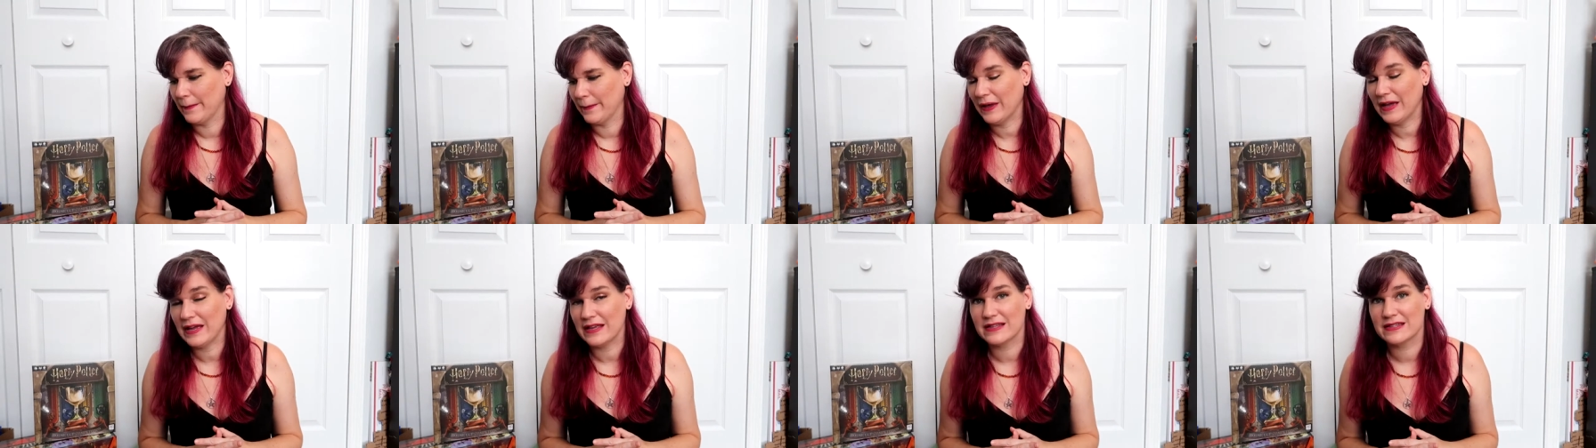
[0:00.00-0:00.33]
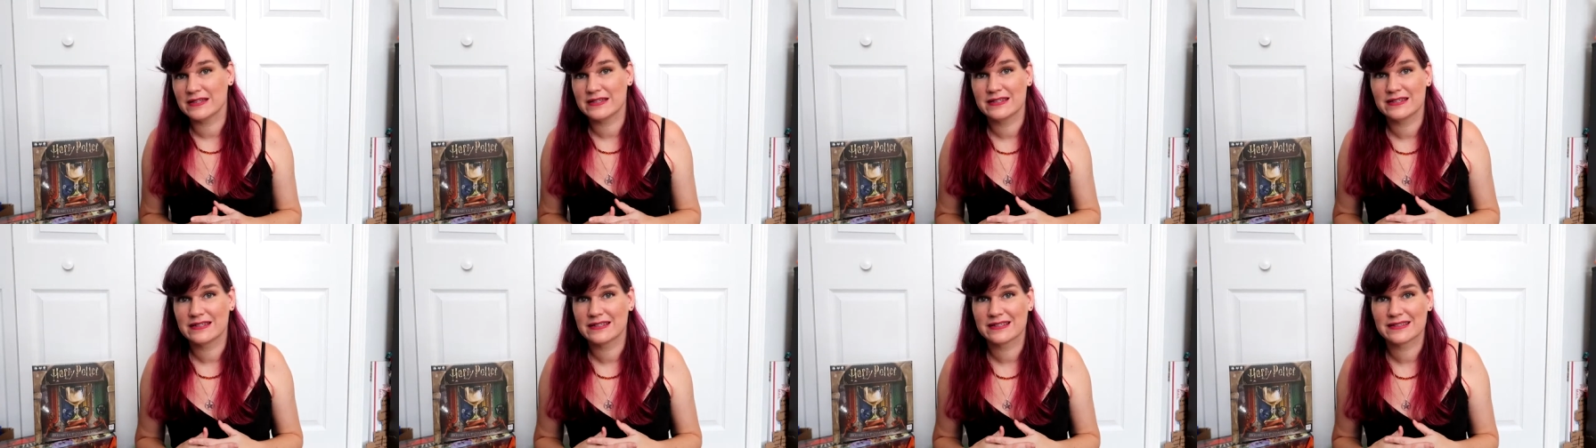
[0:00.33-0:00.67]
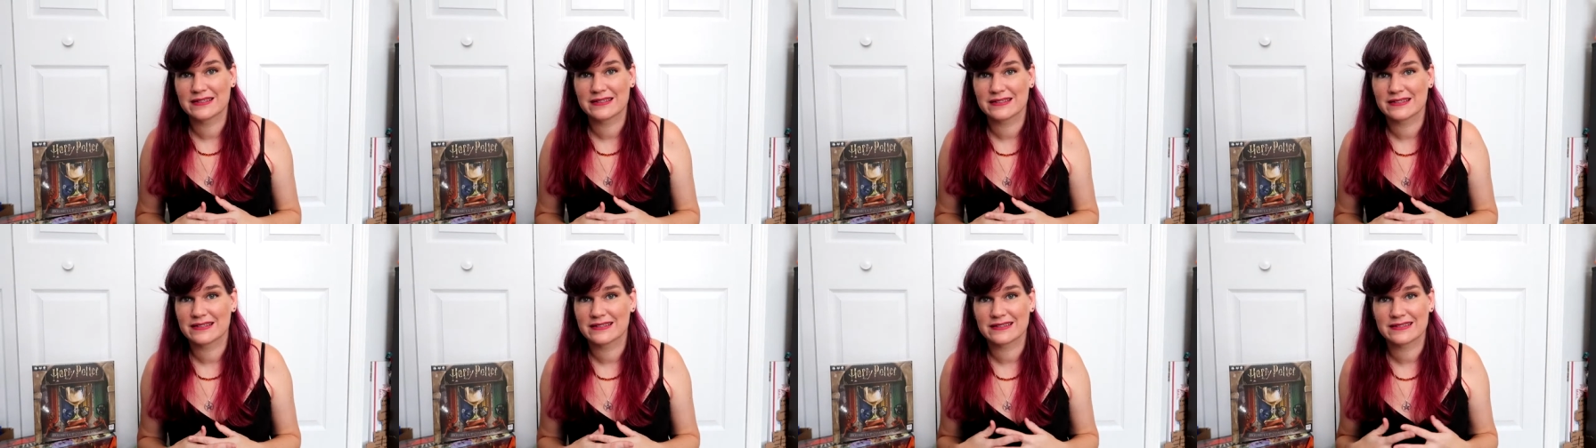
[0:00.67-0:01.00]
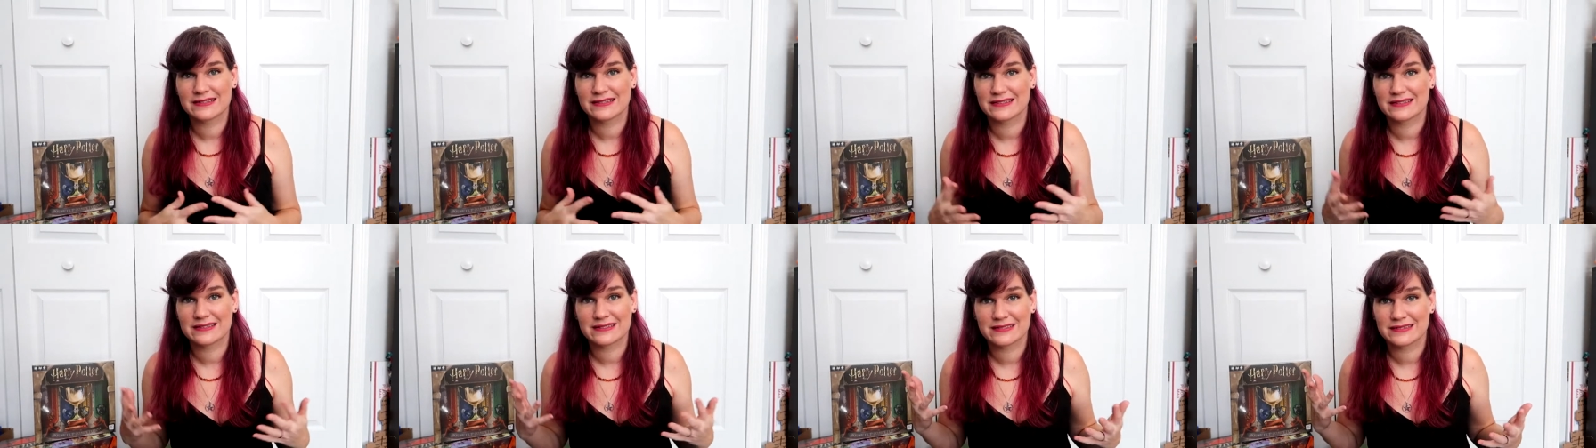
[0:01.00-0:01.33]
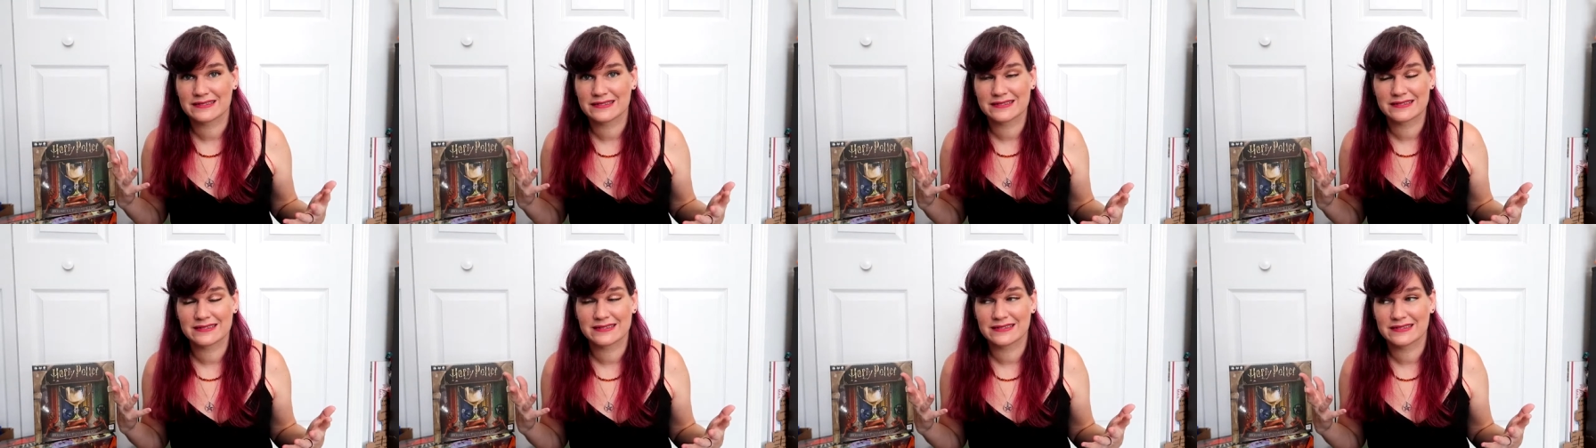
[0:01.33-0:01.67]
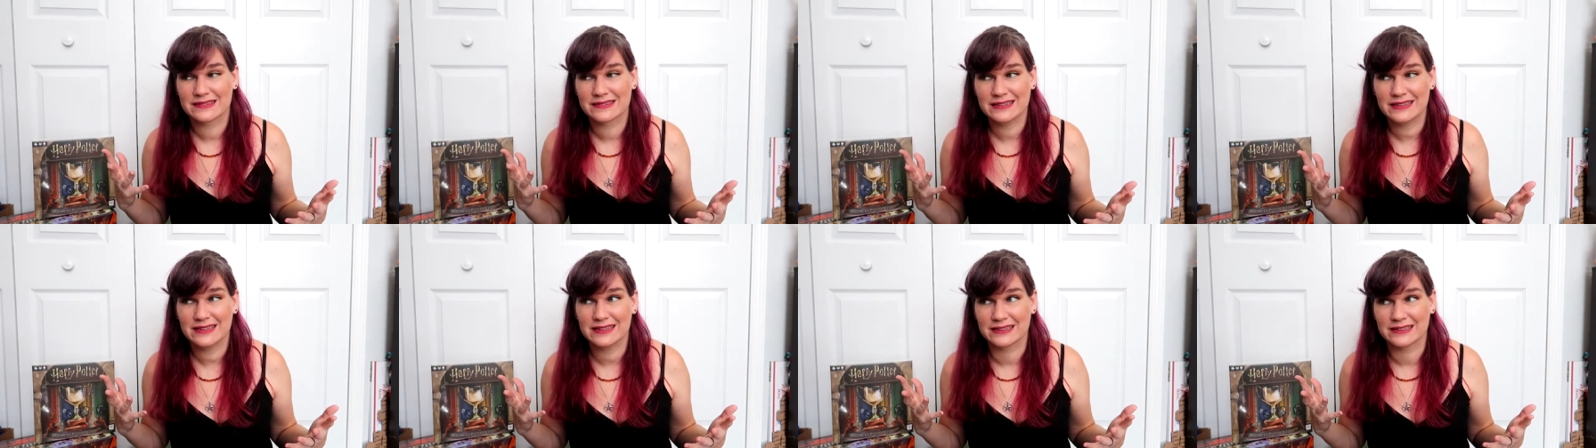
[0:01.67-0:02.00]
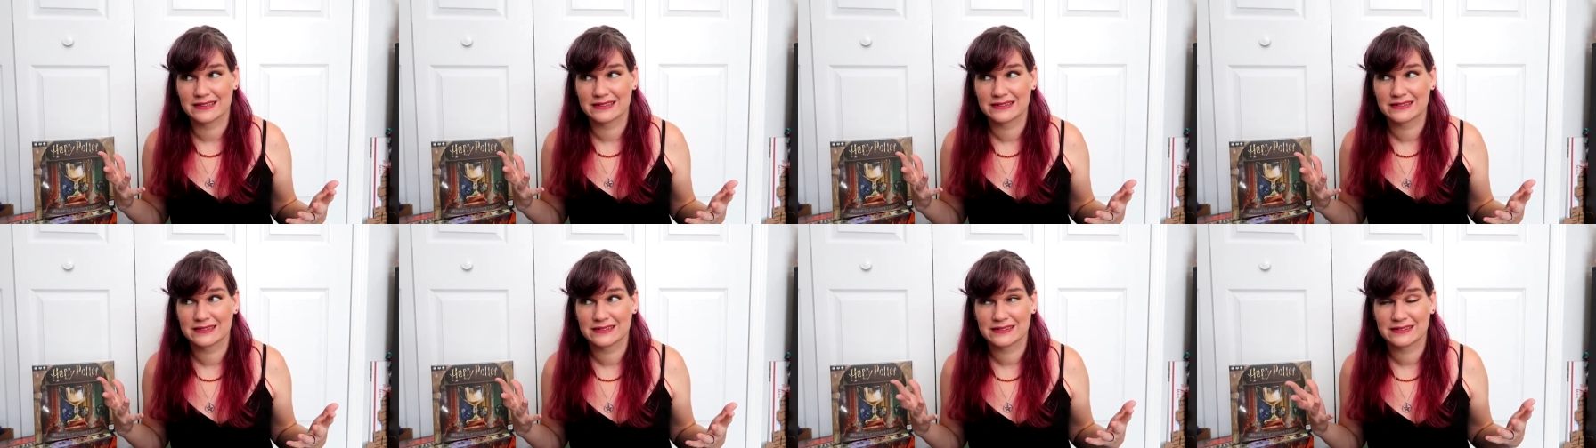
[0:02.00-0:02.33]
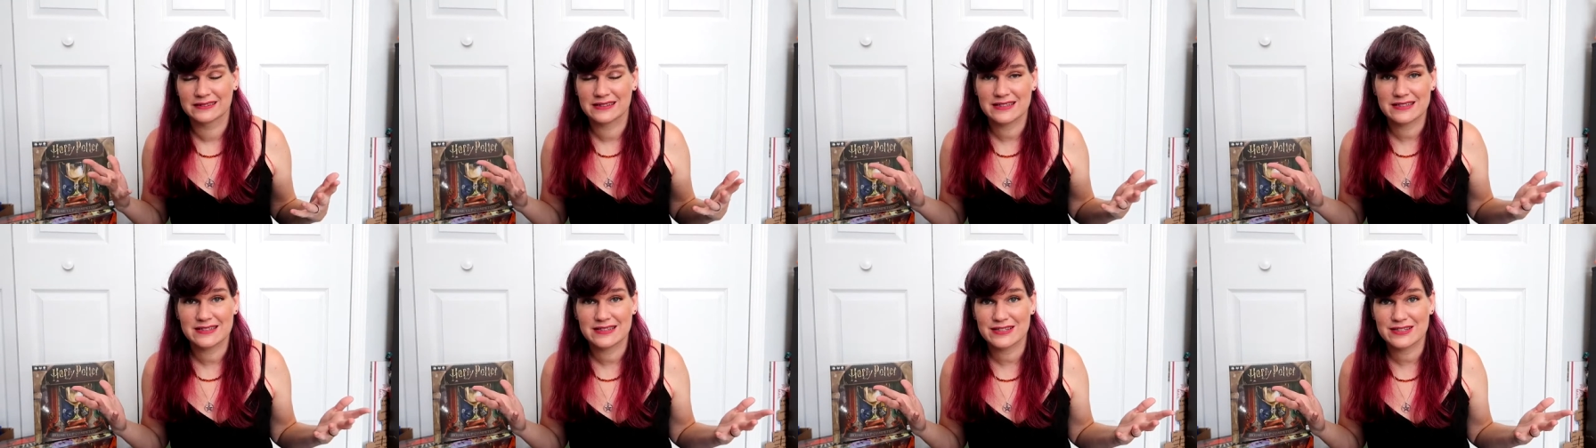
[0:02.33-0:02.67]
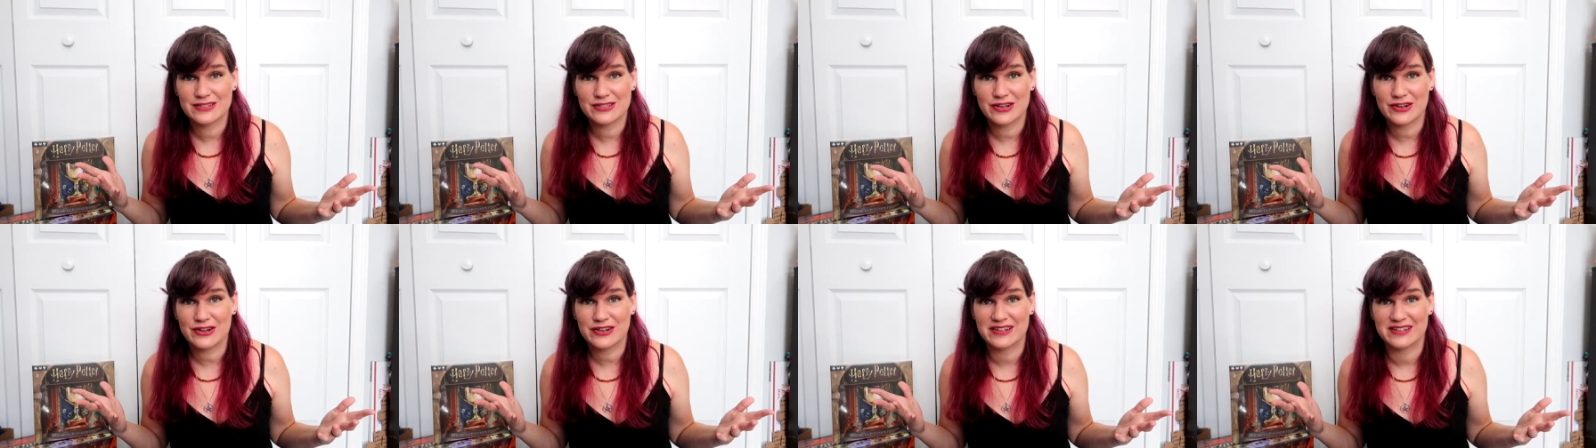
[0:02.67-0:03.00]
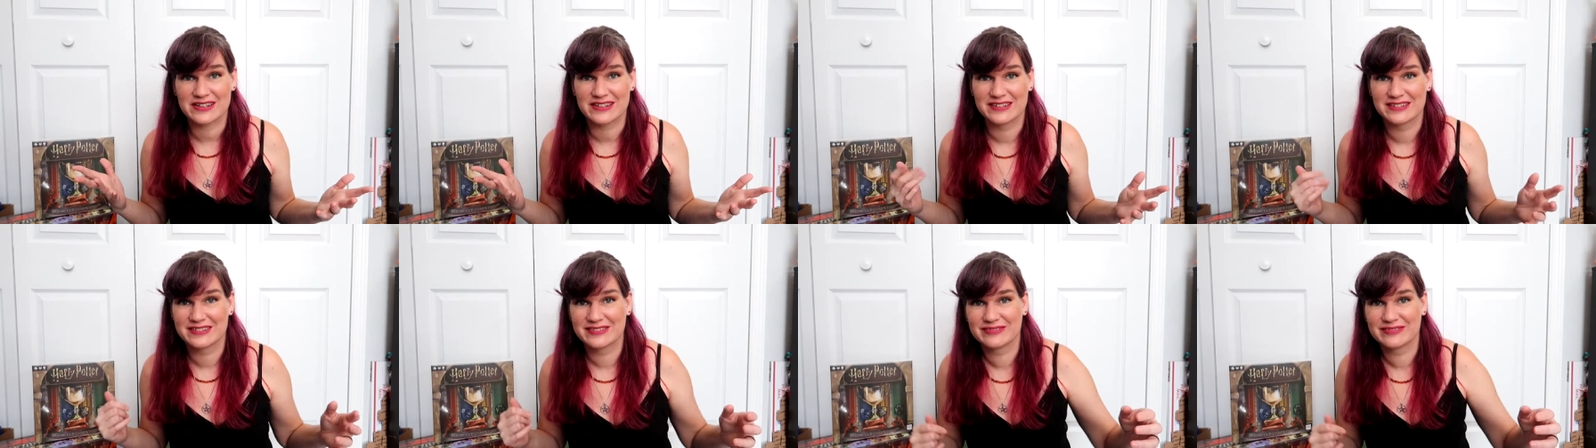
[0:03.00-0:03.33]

But yeah, let's get started.